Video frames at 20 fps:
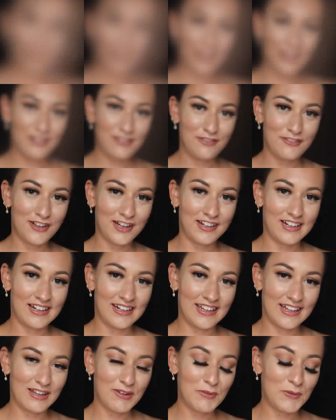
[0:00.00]
and
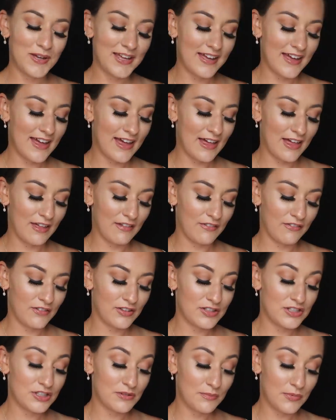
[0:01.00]
finally we have
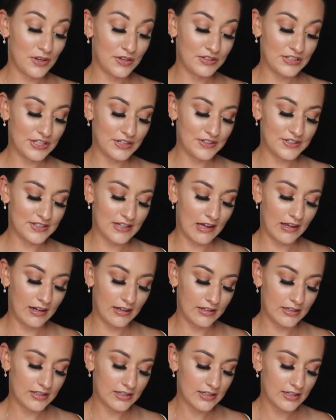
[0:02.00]
tomato
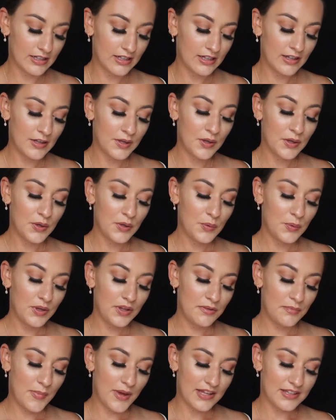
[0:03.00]
salad
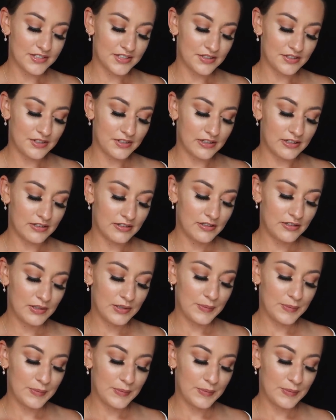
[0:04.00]
with basil,